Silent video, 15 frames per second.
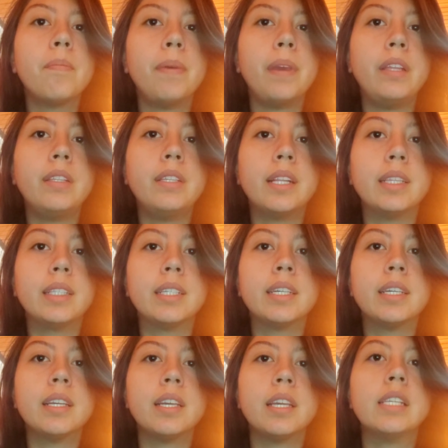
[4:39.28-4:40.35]
P
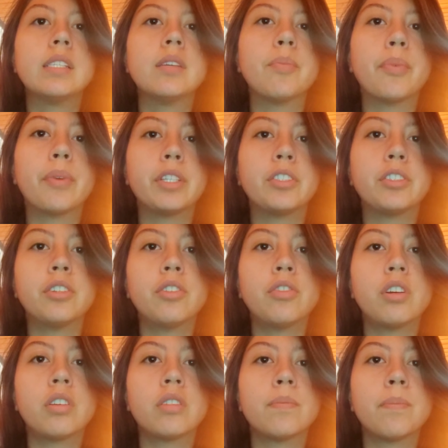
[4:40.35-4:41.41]
delta is a pressure
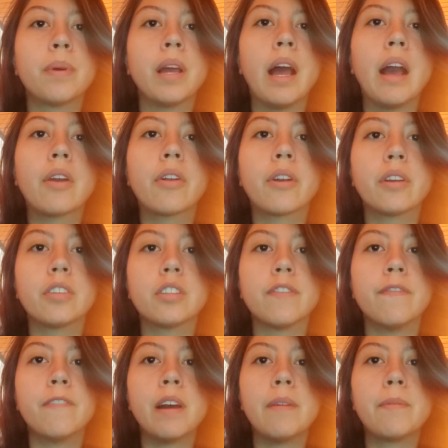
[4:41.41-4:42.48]
drop across the
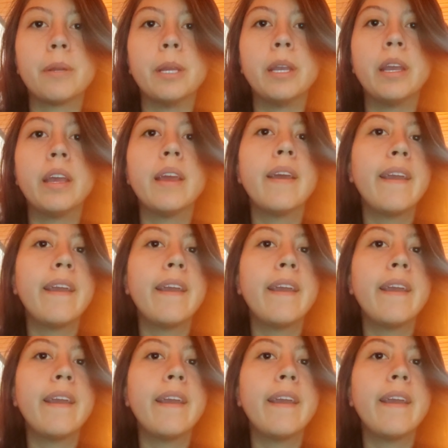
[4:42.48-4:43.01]
fabric,